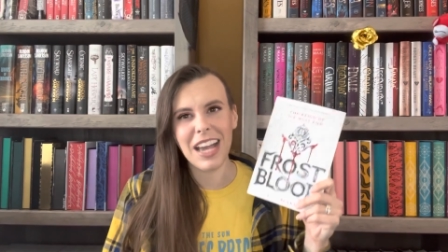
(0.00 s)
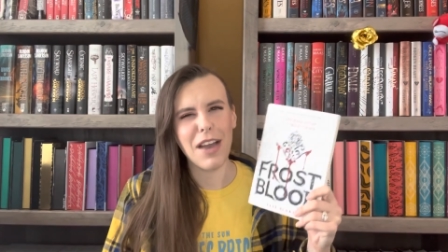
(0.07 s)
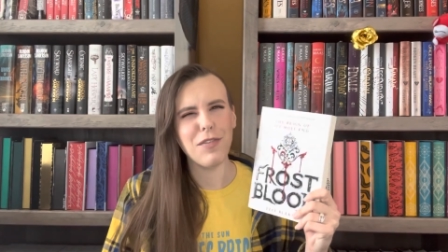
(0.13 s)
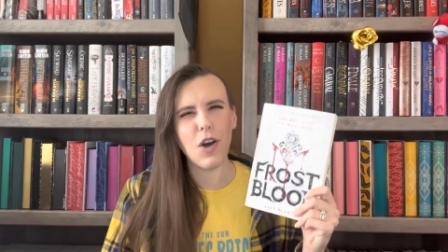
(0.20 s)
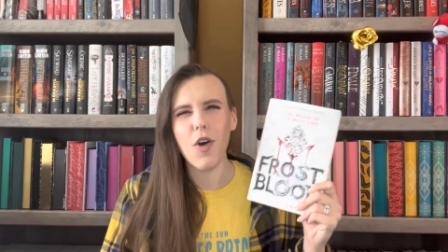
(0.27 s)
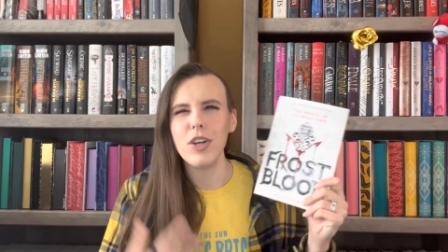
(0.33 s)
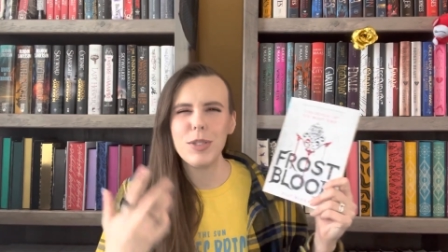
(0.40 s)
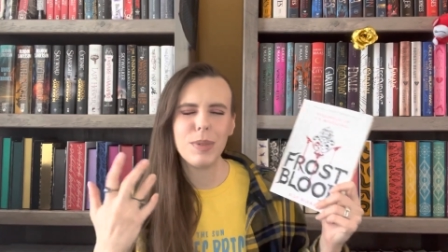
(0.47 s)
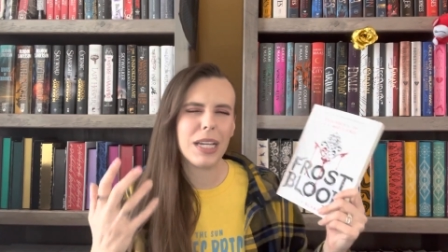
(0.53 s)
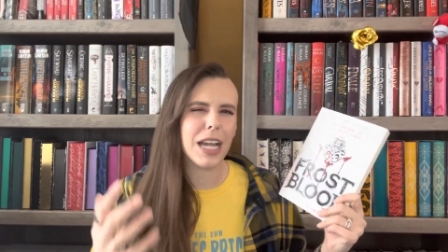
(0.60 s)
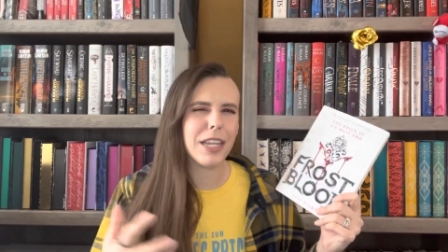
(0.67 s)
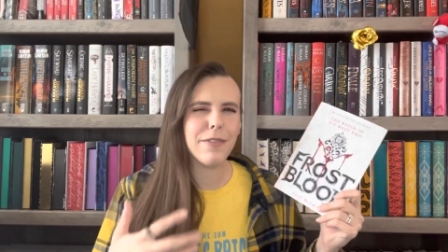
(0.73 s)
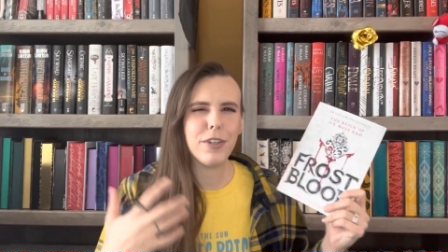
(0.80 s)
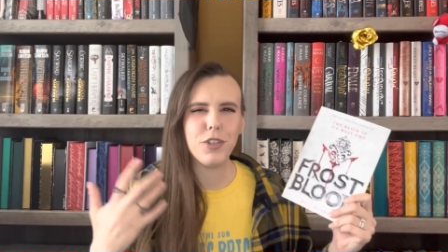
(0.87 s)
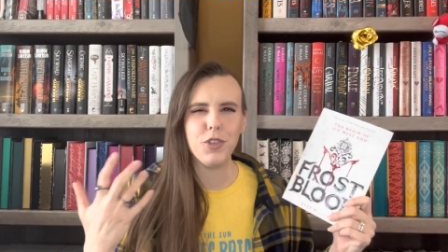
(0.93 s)
I've always been
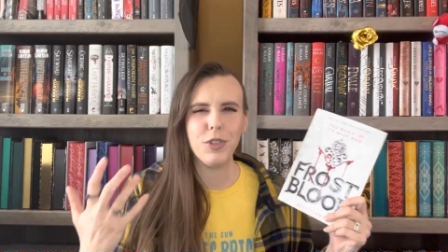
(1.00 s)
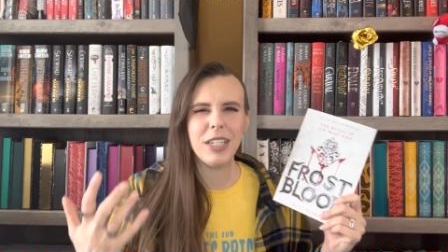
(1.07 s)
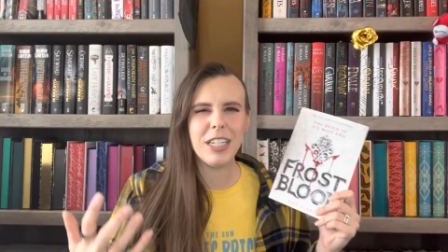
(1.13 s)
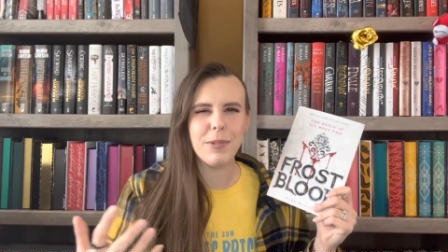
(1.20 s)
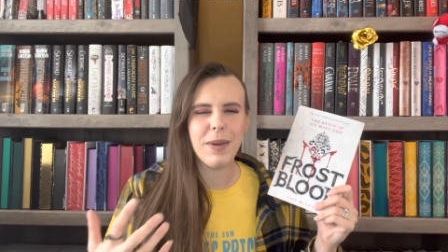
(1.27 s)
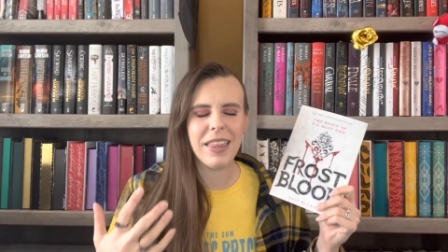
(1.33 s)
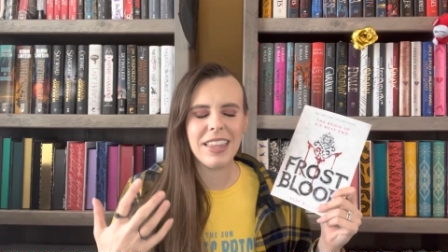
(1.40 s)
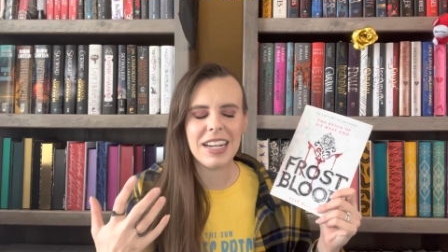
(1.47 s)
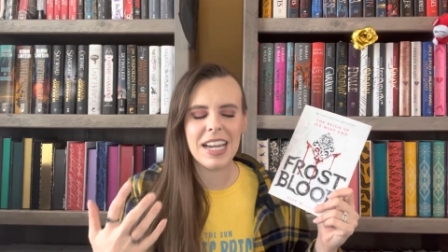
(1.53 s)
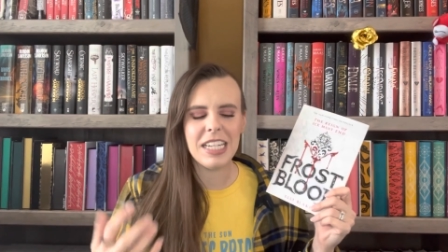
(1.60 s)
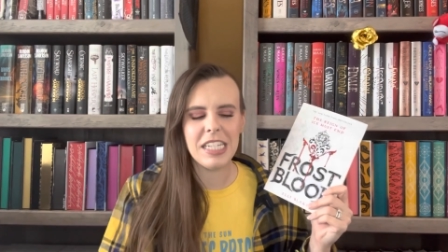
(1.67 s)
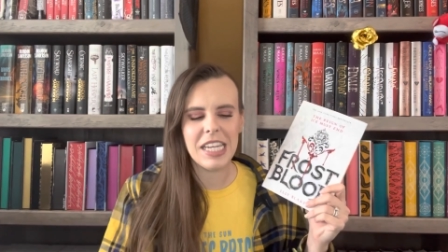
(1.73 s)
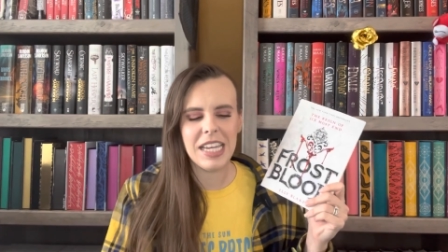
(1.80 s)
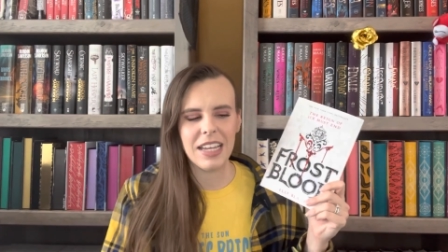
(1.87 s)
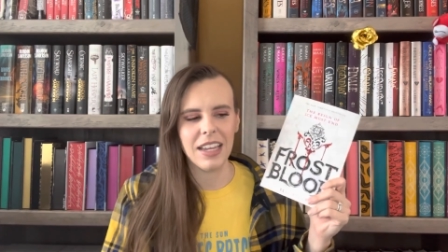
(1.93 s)
kind of intrigued by that
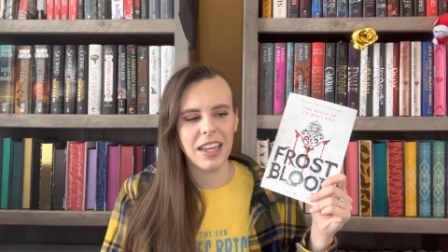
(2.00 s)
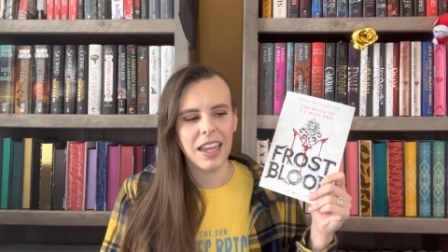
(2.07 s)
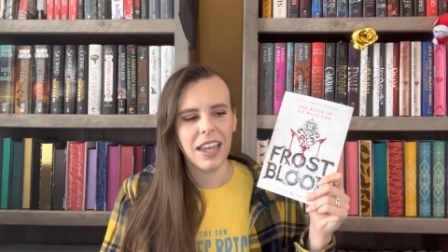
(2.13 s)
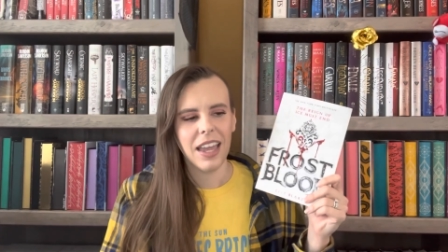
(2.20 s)
idea